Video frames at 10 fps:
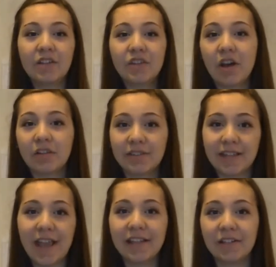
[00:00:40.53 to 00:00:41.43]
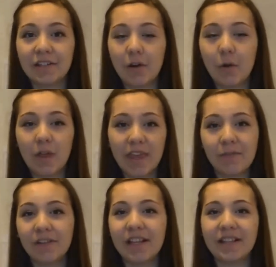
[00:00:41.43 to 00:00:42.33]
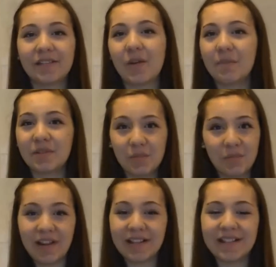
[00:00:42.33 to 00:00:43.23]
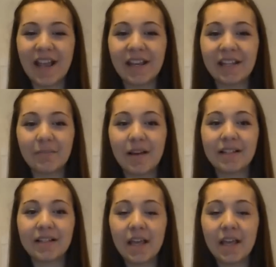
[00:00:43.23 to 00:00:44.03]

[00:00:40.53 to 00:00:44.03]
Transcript: talk together all evening, so I'm super excited, but